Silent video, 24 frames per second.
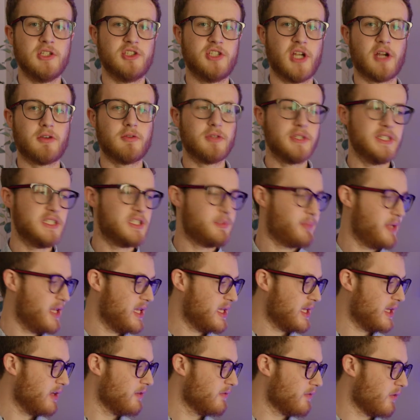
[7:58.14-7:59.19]
Generally
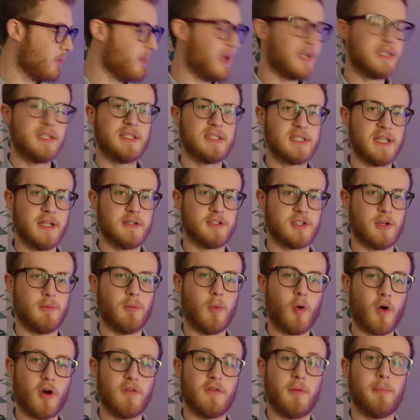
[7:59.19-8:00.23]
speaking, vermetid snails are
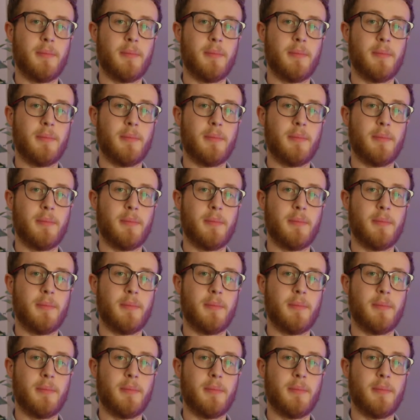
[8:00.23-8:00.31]
more of a